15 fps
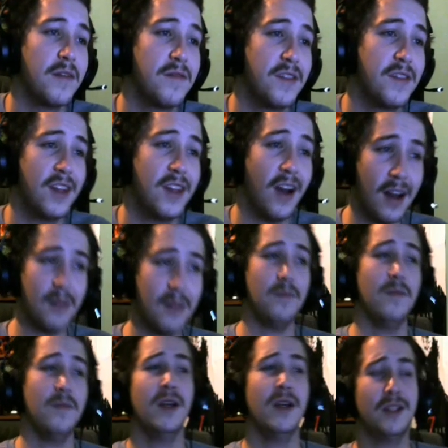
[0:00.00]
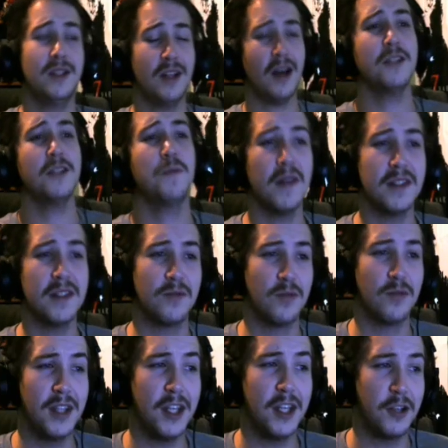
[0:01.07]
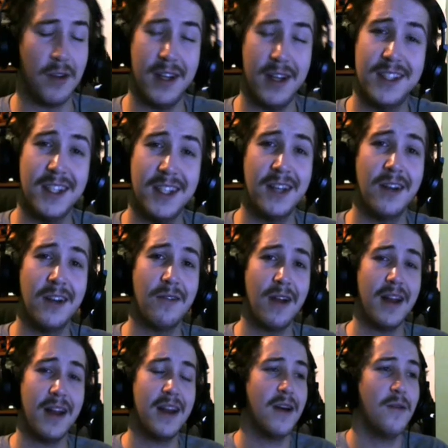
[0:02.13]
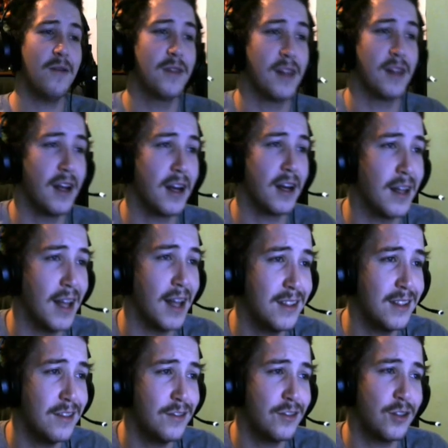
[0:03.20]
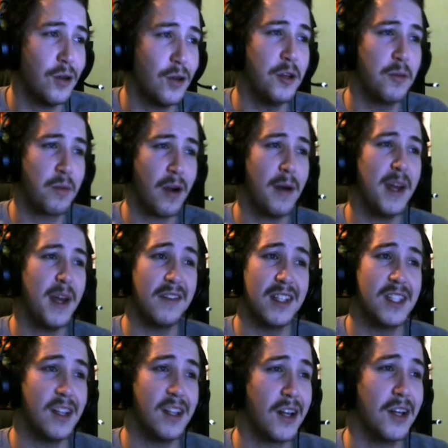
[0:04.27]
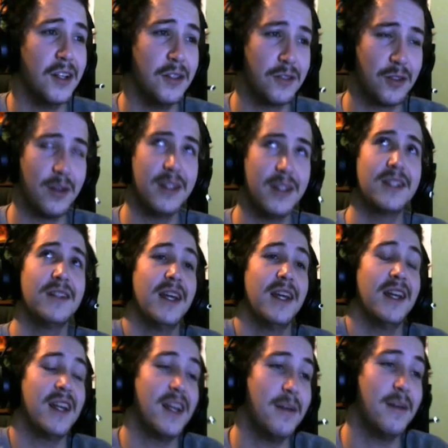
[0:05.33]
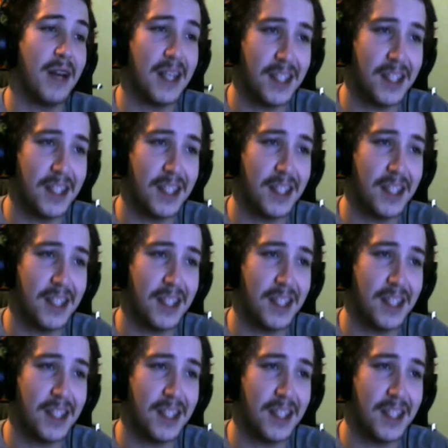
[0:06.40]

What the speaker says: if dot spread's really crazy right now with a lot of classes, so you probably have a dot on you. So instantly getting hit by a